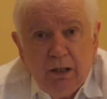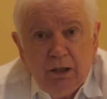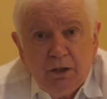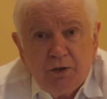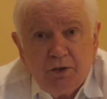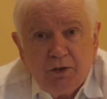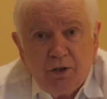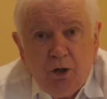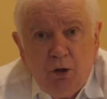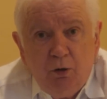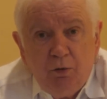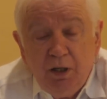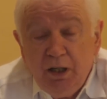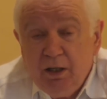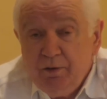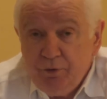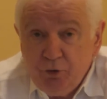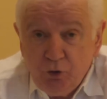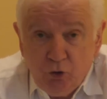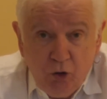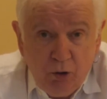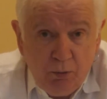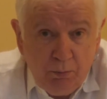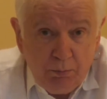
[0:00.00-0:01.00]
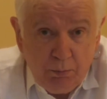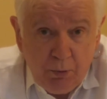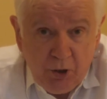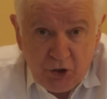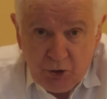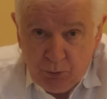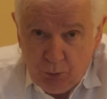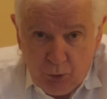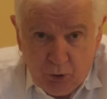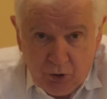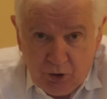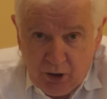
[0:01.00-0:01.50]
So if you're
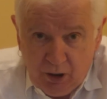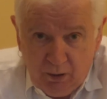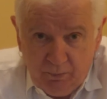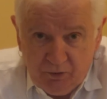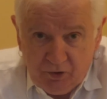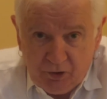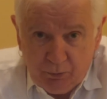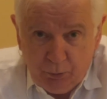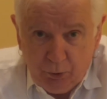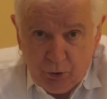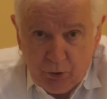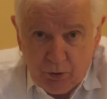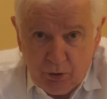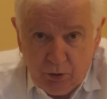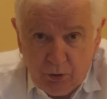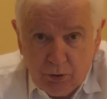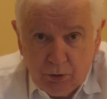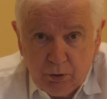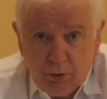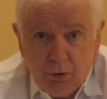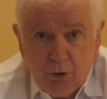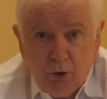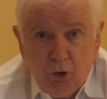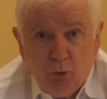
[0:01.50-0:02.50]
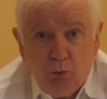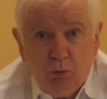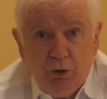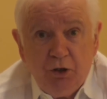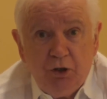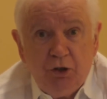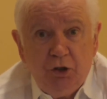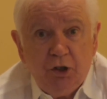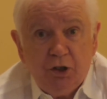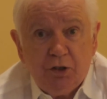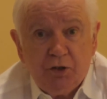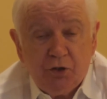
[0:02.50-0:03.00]
much more comfortable
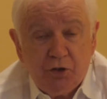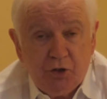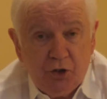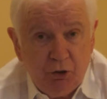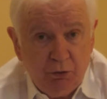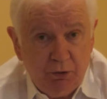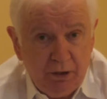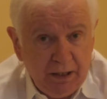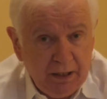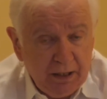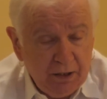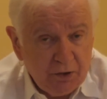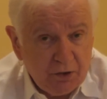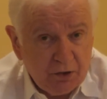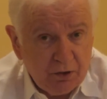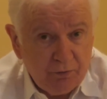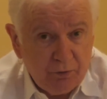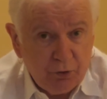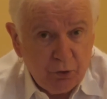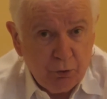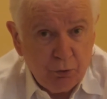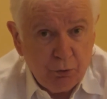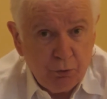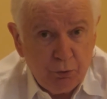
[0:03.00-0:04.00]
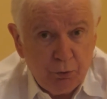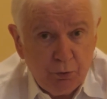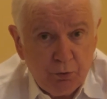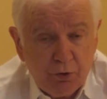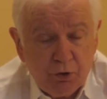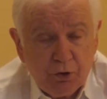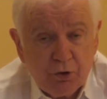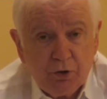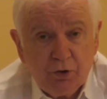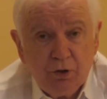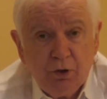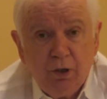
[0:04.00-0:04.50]
with just doing
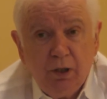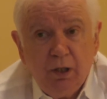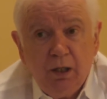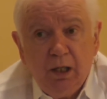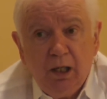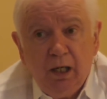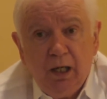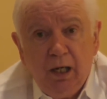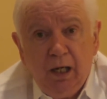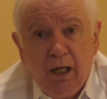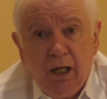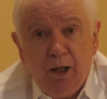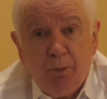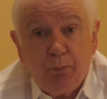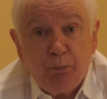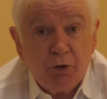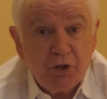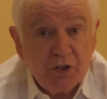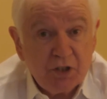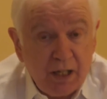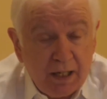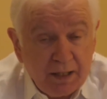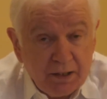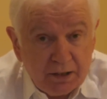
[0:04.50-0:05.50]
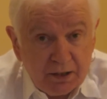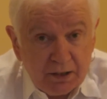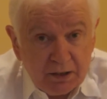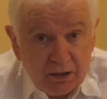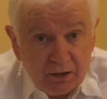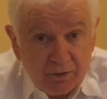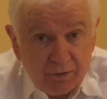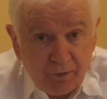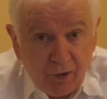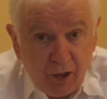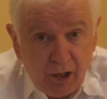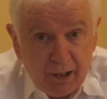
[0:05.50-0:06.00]
interviews, presenting
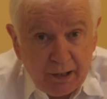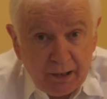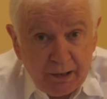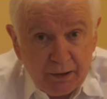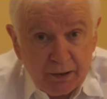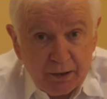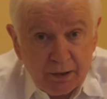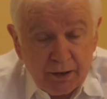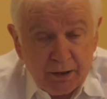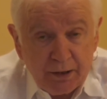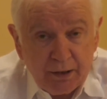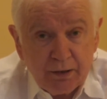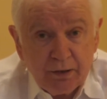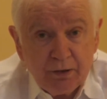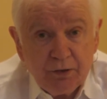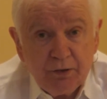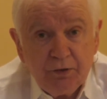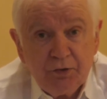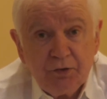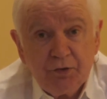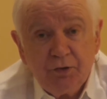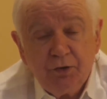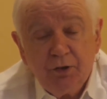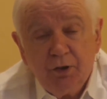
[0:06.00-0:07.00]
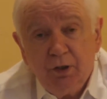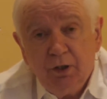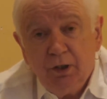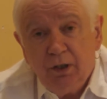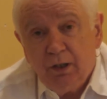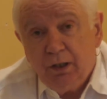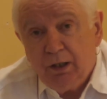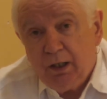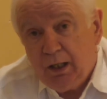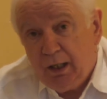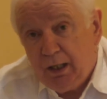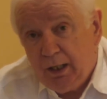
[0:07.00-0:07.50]
the findings,
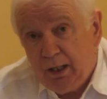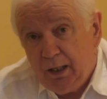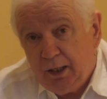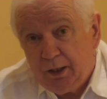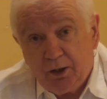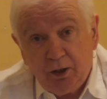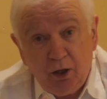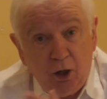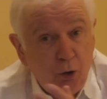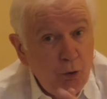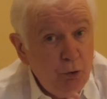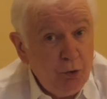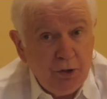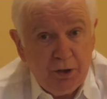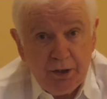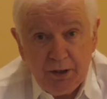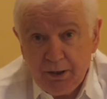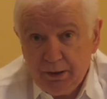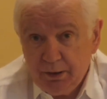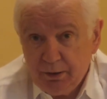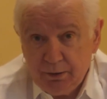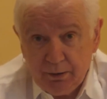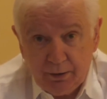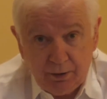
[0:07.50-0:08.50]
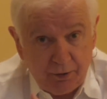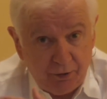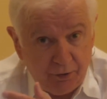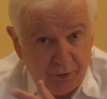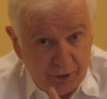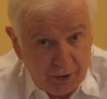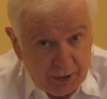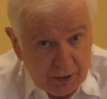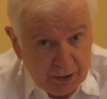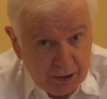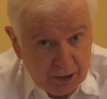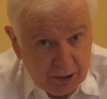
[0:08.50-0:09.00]
coding
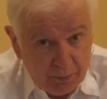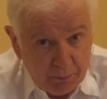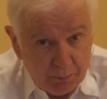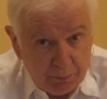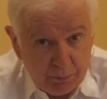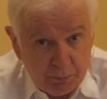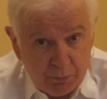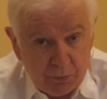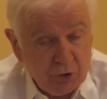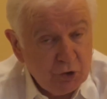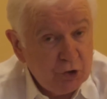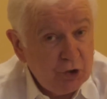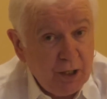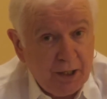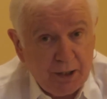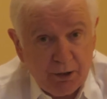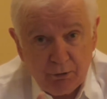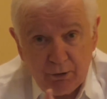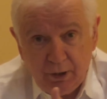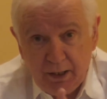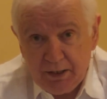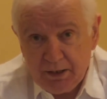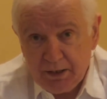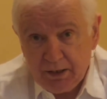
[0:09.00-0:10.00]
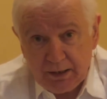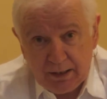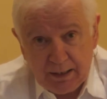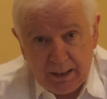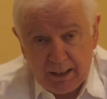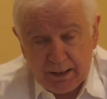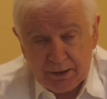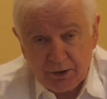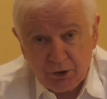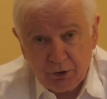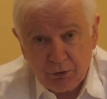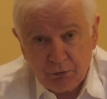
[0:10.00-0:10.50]
themes, generating
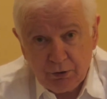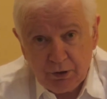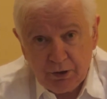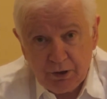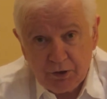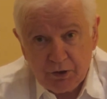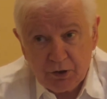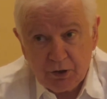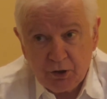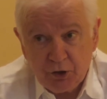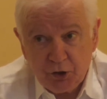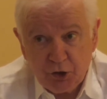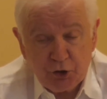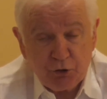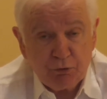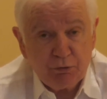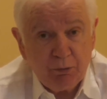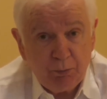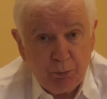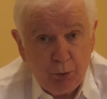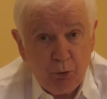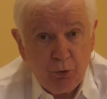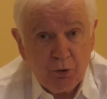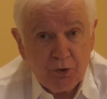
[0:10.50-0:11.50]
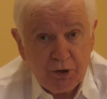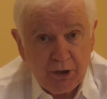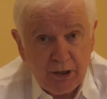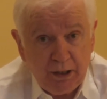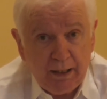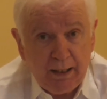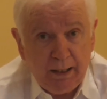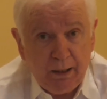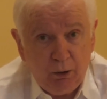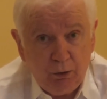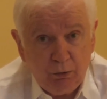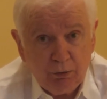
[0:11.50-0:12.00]
categories, and just reporting
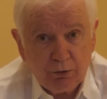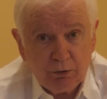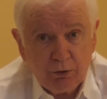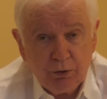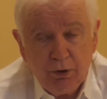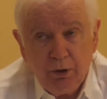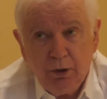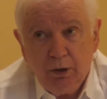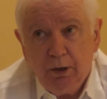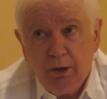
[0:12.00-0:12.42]
out